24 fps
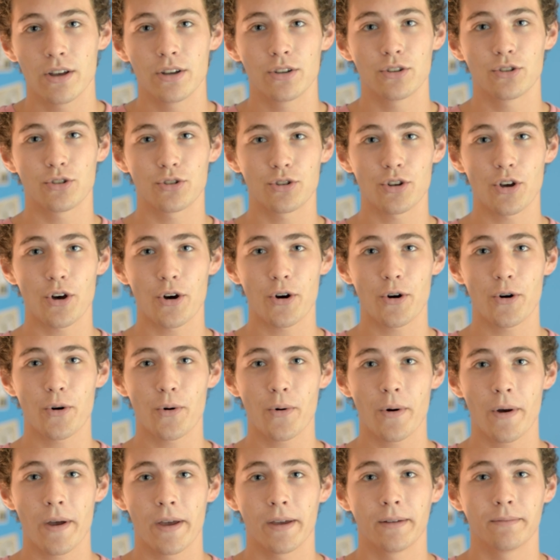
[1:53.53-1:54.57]

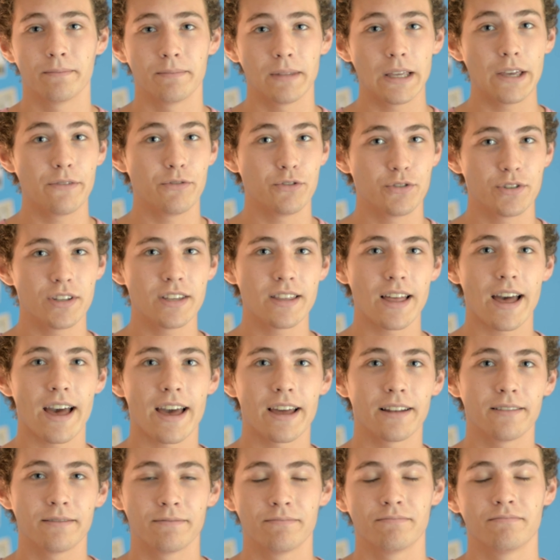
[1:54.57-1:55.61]
So if you see
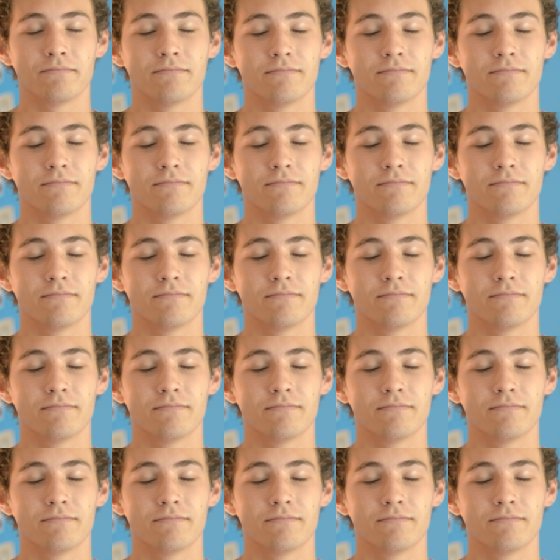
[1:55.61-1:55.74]
that,